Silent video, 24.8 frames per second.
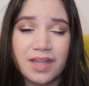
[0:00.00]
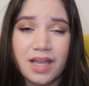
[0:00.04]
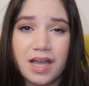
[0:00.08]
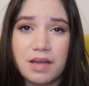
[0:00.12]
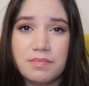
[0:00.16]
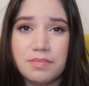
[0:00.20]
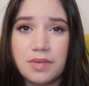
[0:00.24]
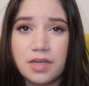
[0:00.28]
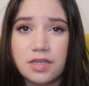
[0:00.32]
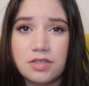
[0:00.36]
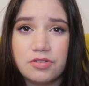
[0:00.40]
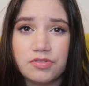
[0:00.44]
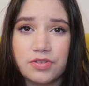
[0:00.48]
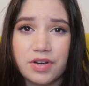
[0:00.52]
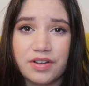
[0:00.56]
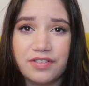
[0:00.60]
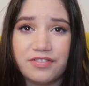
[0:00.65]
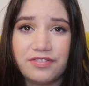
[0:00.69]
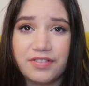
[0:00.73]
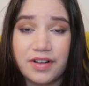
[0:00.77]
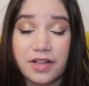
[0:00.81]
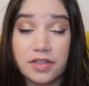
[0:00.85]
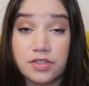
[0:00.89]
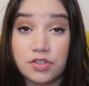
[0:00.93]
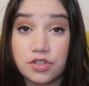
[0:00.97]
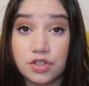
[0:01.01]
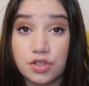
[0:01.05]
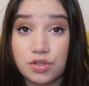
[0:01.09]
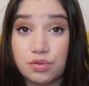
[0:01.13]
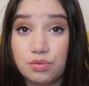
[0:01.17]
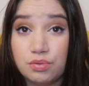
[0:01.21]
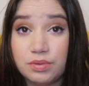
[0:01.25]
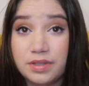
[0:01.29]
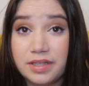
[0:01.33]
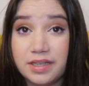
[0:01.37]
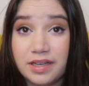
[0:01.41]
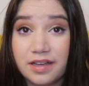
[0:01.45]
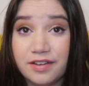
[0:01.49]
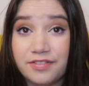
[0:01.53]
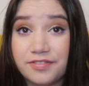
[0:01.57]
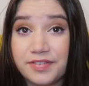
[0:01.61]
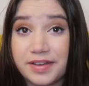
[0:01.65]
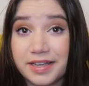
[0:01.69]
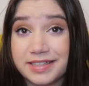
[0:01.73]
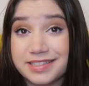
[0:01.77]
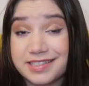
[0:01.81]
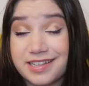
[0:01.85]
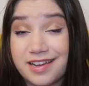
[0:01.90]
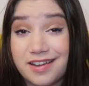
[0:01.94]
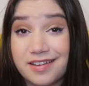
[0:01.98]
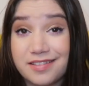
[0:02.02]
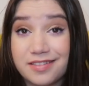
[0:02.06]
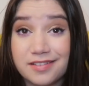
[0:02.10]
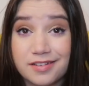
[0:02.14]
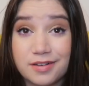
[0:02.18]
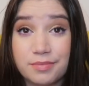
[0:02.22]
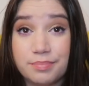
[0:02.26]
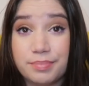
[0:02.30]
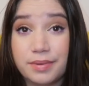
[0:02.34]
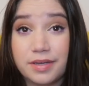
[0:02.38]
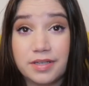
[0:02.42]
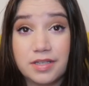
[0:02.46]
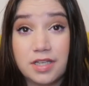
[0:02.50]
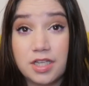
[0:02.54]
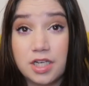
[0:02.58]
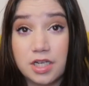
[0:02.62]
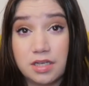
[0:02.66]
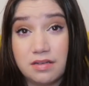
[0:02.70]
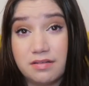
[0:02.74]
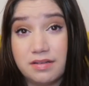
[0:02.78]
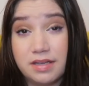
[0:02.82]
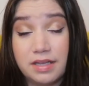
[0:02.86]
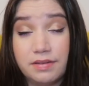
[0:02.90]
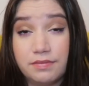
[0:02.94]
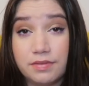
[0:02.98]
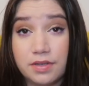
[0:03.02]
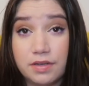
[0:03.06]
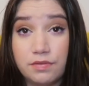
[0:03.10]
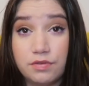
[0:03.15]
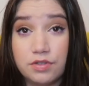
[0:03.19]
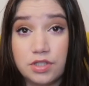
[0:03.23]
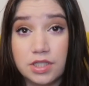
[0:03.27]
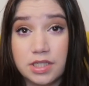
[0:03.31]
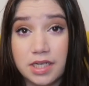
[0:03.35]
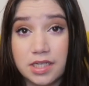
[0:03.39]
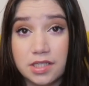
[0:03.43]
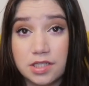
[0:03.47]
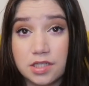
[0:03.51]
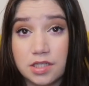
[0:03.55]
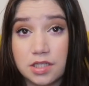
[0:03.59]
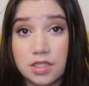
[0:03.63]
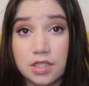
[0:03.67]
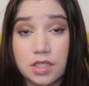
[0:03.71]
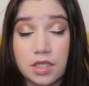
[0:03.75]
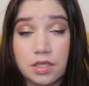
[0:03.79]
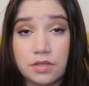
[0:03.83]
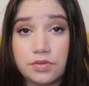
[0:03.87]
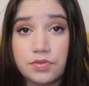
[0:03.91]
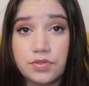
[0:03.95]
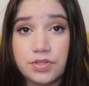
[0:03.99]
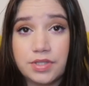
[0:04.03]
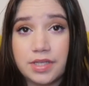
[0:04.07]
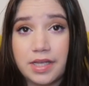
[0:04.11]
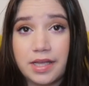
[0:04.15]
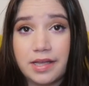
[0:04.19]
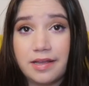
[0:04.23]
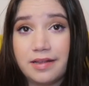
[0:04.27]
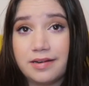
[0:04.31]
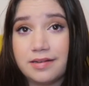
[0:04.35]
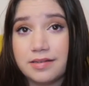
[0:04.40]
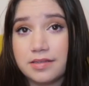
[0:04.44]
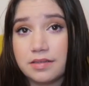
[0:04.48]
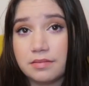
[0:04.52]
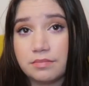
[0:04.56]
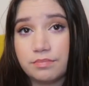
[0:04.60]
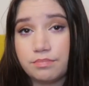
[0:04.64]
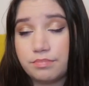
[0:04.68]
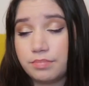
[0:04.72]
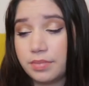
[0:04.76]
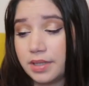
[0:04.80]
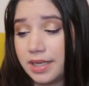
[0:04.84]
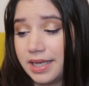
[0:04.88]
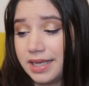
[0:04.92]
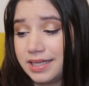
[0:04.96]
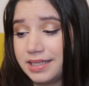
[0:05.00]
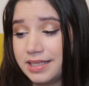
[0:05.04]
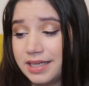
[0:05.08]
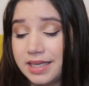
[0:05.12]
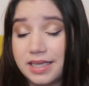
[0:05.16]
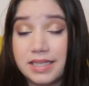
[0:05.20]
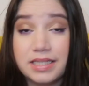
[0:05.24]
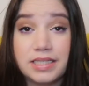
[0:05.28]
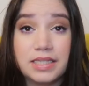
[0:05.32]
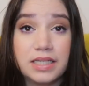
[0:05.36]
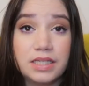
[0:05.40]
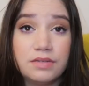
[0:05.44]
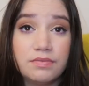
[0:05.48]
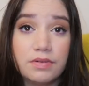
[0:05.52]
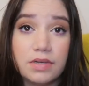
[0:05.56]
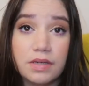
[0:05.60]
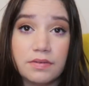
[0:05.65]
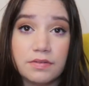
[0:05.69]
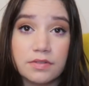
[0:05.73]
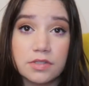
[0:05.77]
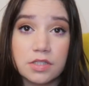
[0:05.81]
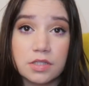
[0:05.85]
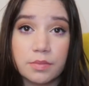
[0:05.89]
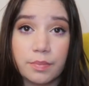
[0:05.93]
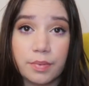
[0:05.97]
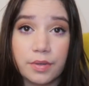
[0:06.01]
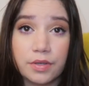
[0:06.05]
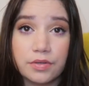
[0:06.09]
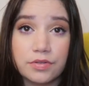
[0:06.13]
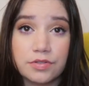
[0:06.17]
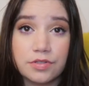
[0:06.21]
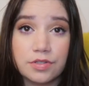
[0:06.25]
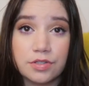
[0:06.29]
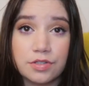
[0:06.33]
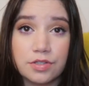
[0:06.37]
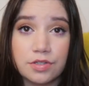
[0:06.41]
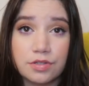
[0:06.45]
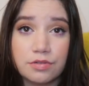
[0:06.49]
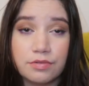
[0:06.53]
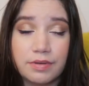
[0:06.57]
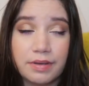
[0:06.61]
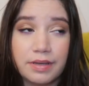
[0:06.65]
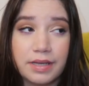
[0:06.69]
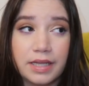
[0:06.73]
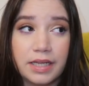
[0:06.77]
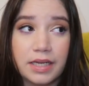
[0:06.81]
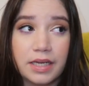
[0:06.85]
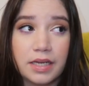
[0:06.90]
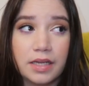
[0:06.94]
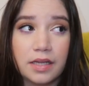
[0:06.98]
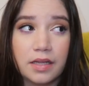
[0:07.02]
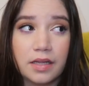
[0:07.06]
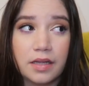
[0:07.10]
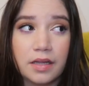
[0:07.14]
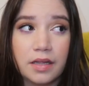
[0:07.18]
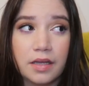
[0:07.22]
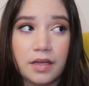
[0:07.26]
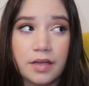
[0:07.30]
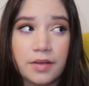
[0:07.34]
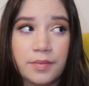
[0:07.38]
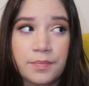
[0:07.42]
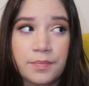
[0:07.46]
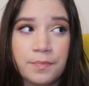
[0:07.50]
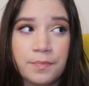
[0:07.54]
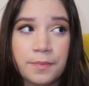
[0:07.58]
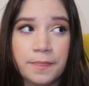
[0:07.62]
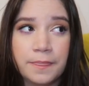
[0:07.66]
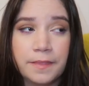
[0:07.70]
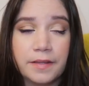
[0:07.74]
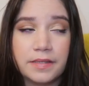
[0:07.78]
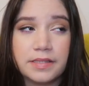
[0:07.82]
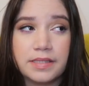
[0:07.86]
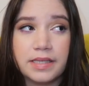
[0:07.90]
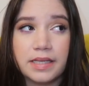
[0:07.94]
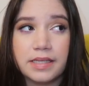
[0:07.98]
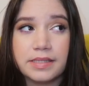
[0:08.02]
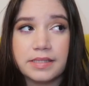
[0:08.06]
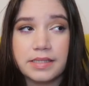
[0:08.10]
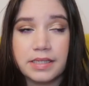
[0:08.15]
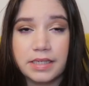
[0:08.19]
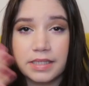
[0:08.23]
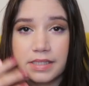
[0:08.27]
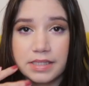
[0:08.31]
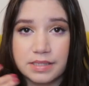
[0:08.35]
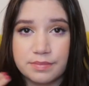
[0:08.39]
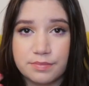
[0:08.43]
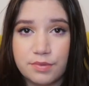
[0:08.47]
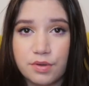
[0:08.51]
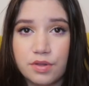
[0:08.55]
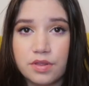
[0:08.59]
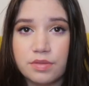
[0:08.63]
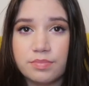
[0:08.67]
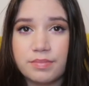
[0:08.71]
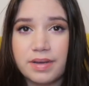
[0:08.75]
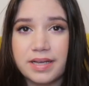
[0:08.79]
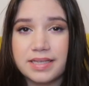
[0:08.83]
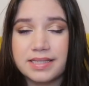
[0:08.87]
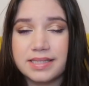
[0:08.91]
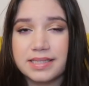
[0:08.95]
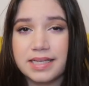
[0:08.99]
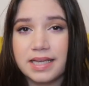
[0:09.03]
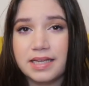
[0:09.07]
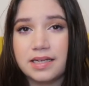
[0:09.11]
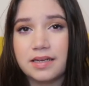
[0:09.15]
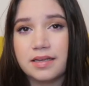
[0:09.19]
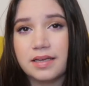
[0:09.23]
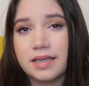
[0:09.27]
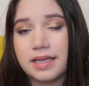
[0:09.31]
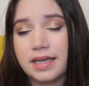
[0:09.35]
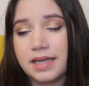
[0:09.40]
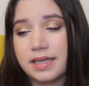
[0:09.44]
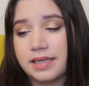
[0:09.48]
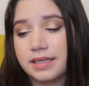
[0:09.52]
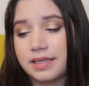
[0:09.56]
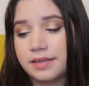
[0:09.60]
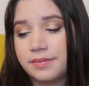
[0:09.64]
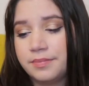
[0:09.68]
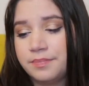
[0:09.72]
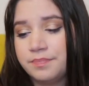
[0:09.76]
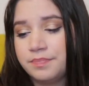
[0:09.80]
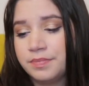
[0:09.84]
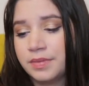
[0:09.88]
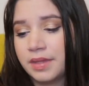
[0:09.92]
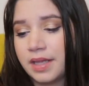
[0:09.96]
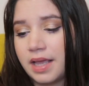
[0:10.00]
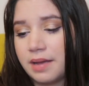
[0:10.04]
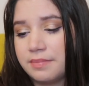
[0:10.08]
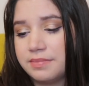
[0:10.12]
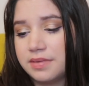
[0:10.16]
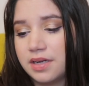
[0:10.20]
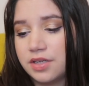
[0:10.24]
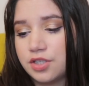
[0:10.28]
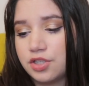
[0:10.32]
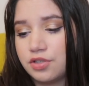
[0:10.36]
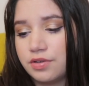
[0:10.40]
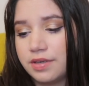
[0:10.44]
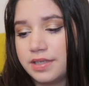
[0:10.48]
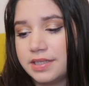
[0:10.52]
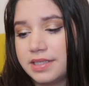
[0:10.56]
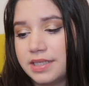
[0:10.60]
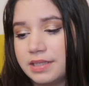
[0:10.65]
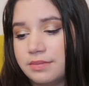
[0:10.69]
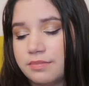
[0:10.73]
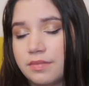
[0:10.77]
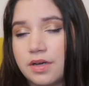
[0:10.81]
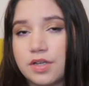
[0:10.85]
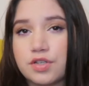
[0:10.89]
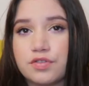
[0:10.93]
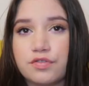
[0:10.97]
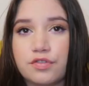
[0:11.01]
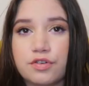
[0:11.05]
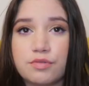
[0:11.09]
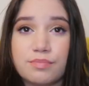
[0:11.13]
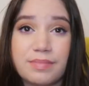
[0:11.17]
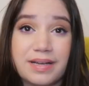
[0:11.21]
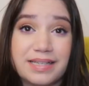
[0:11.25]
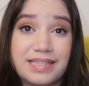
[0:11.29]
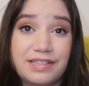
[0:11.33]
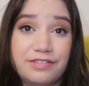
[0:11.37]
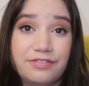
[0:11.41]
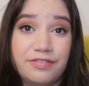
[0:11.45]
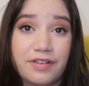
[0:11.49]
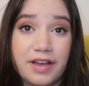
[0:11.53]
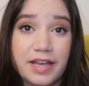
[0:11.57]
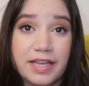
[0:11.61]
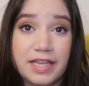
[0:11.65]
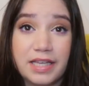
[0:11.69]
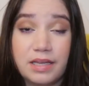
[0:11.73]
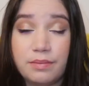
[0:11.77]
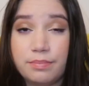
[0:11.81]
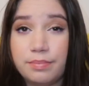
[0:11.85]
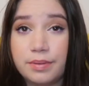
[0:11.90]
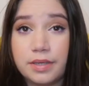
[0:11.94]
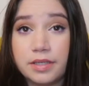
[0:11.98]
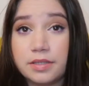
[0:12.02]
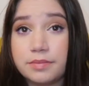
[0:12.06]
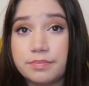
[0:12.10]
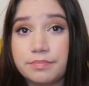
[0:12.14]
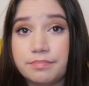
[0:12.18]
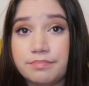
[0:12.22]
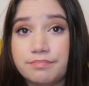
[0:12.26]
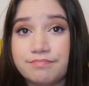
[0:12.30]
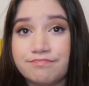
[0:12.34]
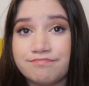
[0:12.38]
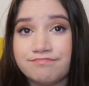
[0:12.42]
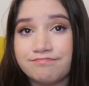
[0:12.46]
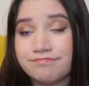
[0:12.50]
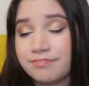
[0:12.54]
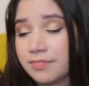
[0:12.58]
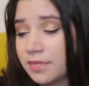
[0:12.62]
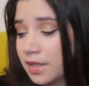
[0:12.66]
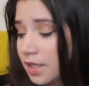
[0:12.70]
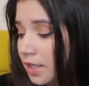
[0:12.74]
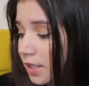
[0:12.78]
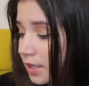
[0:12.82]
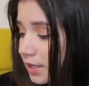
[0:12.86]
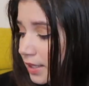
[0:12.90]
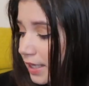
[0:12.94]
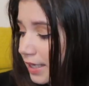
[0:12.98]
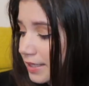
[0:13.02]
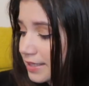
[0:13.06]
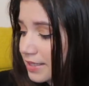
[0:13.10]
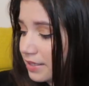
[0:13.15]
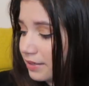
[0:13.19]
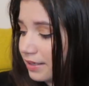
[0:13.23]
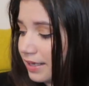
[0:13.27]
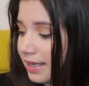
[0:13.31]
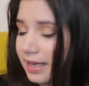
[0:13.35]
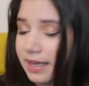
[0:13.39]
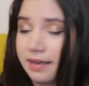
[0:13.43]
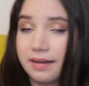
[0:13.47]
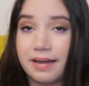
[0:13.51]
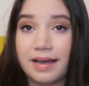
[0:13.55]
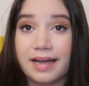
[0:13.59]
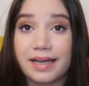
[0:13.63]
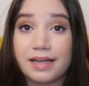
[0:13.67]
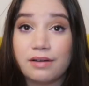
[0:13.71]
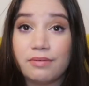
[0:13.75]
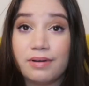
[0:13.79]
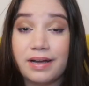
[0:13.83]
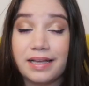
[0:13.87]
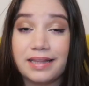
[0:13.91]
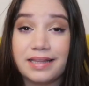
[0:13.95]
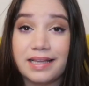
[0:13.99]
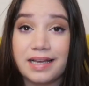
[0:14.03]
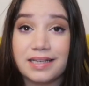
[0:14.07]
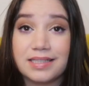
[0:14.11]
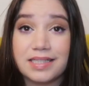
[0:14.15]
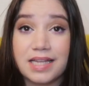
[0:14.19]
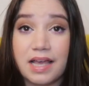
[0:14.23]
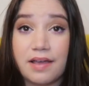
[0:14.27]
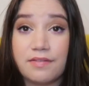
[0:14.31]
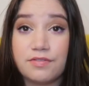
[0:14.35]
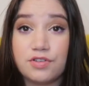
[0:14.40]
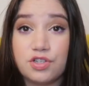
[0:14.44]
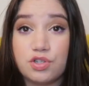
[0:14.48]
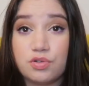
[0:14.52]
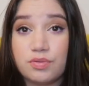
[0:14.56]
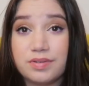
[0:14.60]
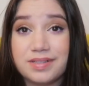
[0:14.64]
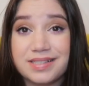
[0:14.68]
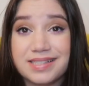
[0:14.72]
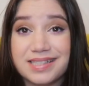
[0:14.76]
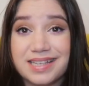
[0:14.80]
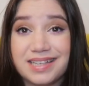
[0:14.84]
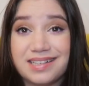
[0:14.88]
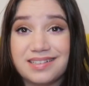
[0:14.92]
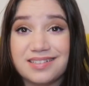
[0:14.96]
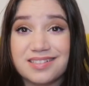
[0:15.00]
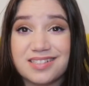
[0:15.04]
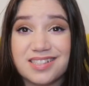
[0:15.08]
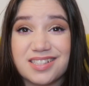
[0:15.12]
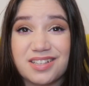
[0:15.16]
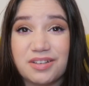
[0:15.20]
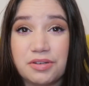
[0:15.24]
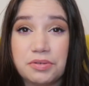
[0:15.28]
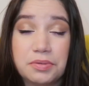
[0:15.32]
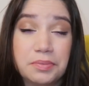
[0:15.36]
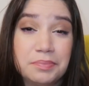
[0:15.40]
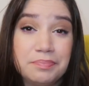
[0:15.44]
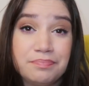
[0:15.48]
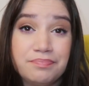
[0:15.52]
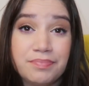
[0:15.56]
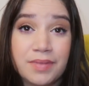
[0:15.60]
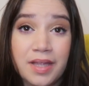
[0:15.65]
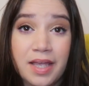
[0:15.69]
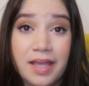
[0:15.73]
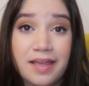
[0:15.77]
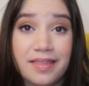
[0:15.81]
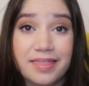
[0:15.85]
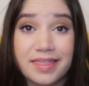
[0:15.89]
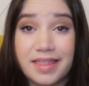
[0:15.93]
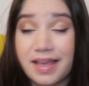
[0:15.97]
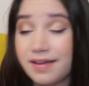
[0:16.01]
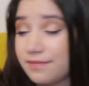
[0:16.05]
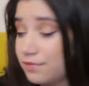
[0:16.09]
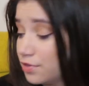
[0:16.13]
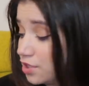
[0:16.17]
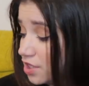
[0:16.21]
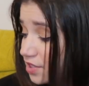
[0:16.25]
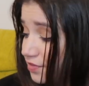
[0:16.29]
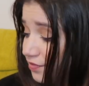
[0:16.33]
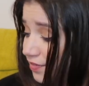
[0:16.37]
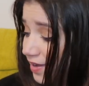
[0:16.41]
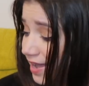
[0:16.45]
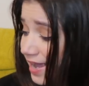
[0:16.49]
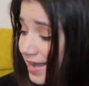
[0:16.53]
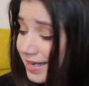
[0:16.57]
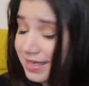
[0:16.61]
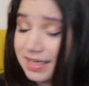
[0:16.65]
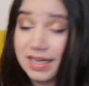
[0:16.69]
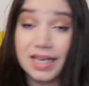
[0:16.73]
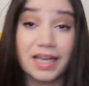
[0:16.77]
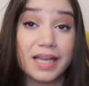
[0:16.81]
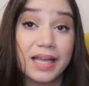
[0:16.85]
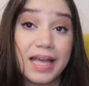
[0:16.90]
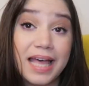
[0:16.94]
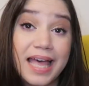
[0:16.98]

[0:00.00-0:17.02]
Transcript: I'm not sure I felt the cooling effect either, but it was nice to use, and it did what it was supposed to do, in the sense that it smoothed my skin. Again, I'm not sure it did much for mattifying, but that's okay. I quite like to have dewy skin, so that was fine.